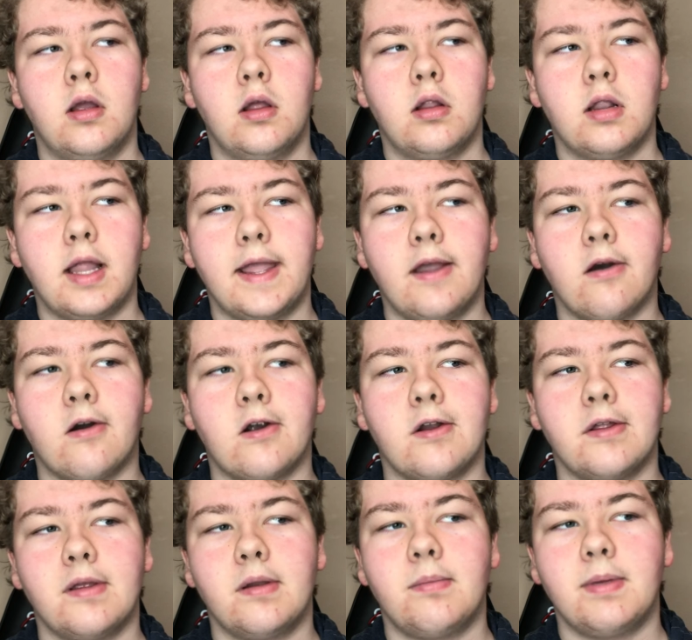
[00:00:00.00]

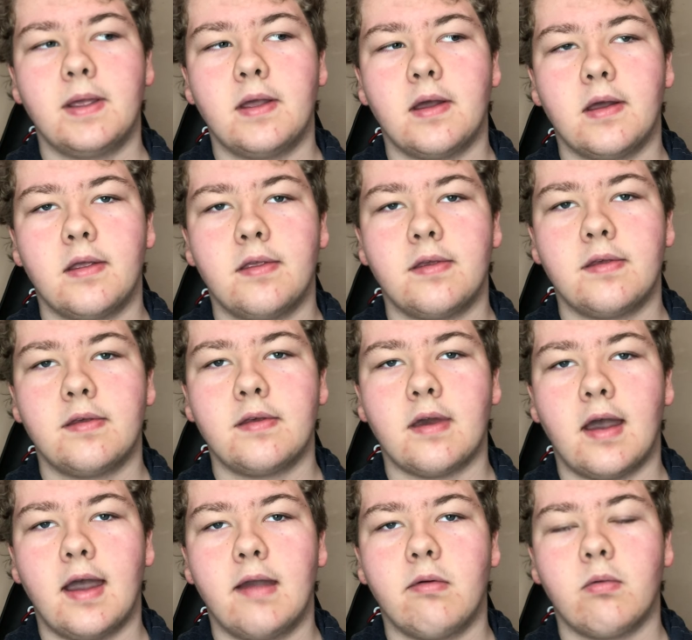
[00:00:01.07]
lighthearted because
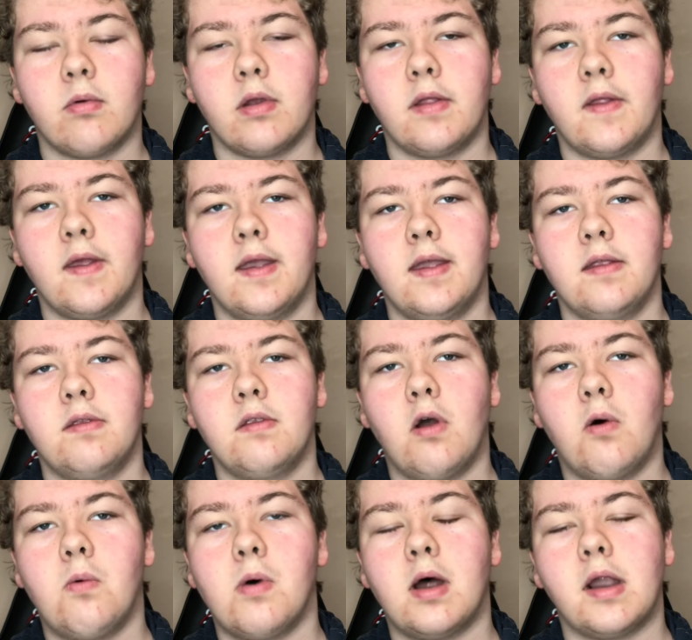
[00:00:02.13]
I really
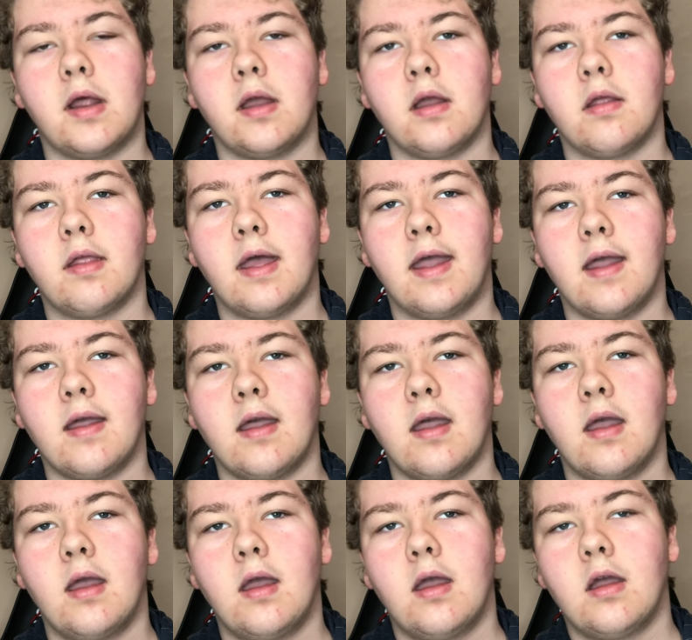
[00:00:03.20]
don't want to, like,
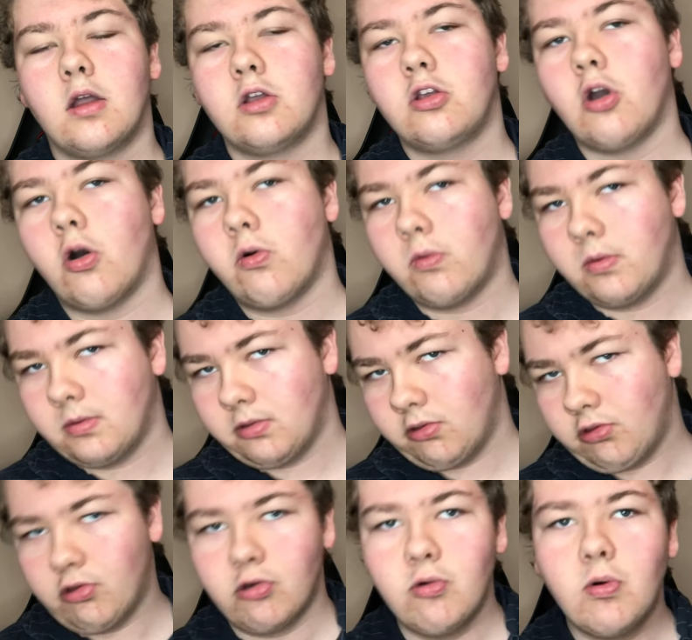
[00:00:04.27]
go
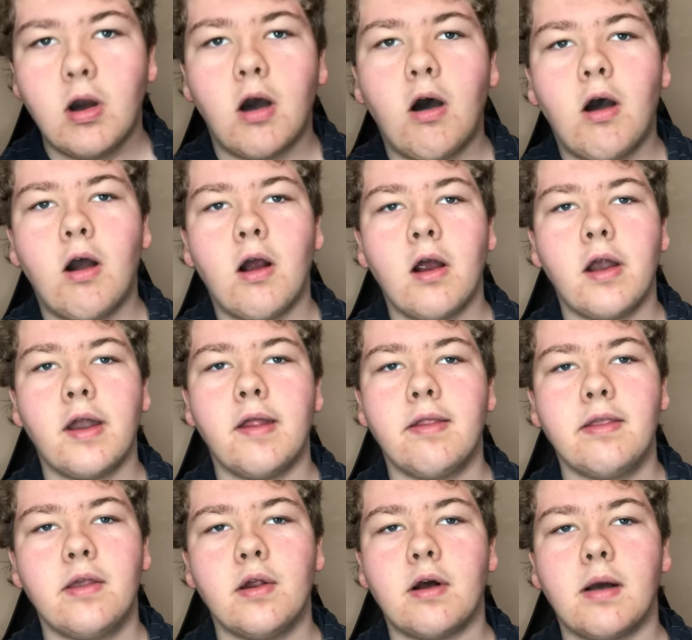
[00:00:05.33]
too hard
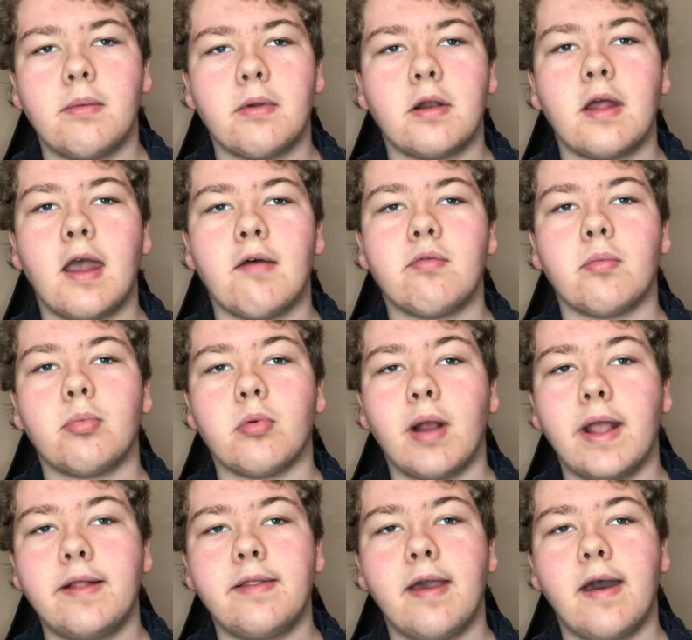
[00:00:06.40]
and, you know, I'm going to have a
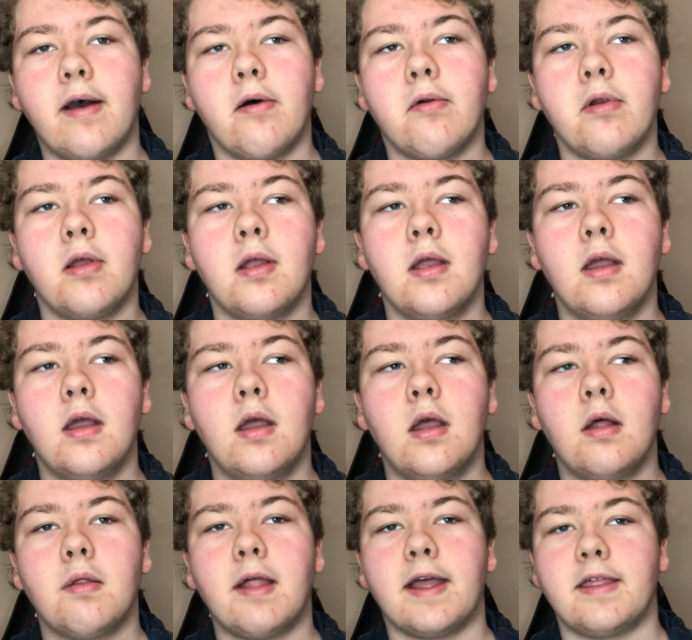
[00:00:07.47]
breakdown
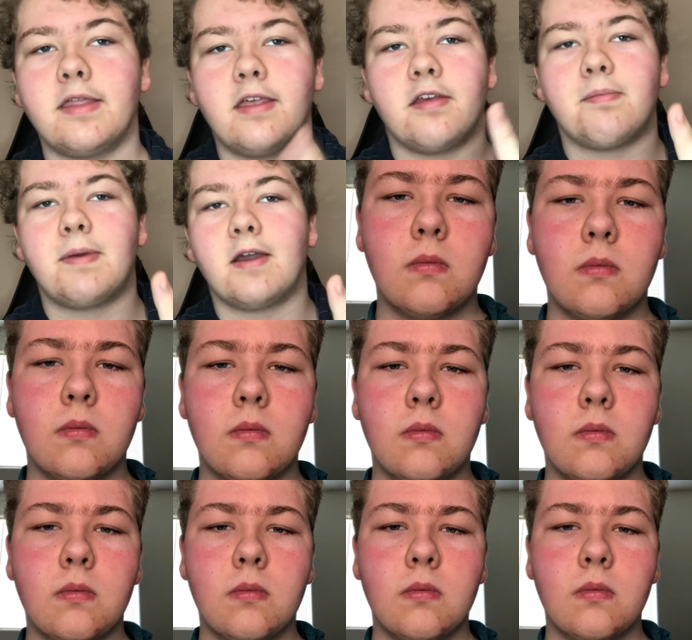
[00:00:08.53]
like this picture
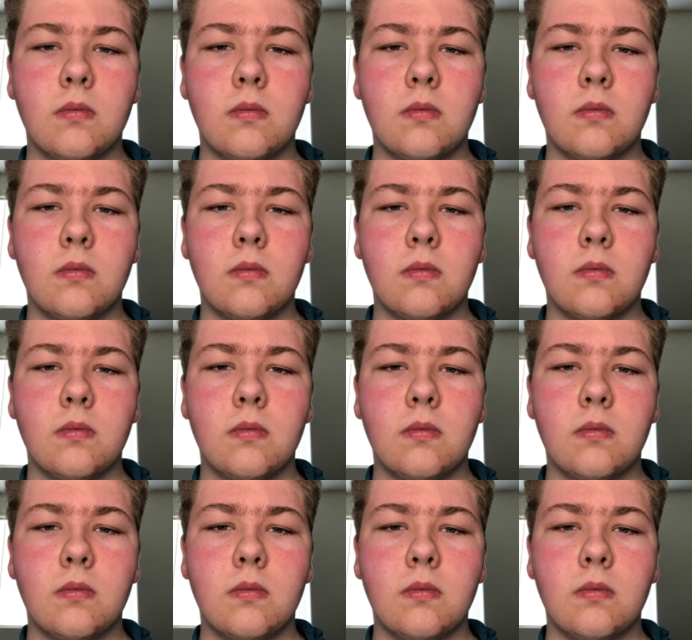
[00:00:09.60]
right here. And we're going to
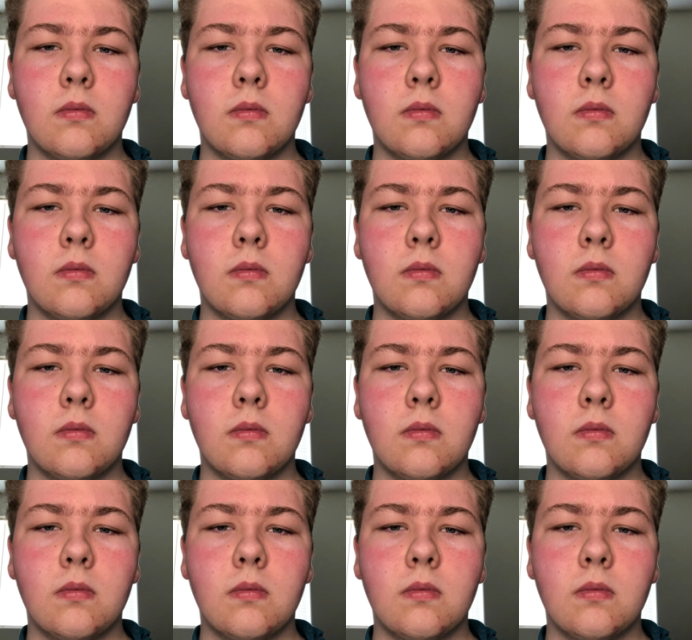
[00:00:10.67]
talk about that later,
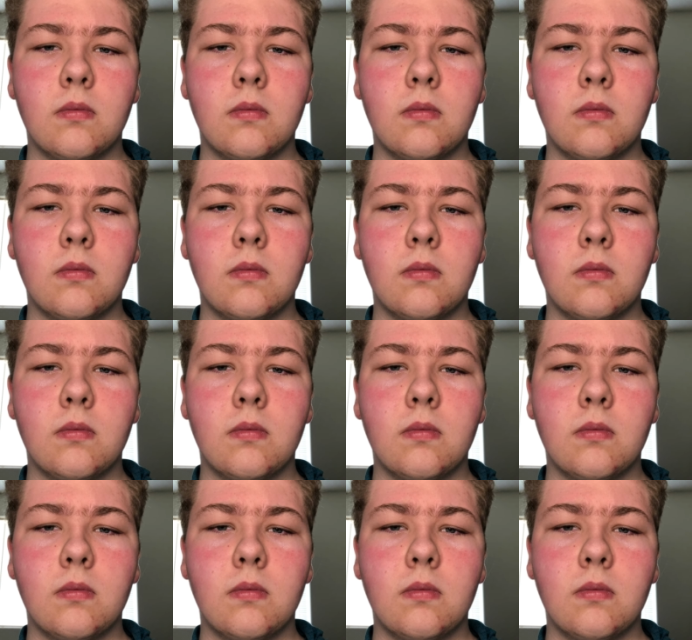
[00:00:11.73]
but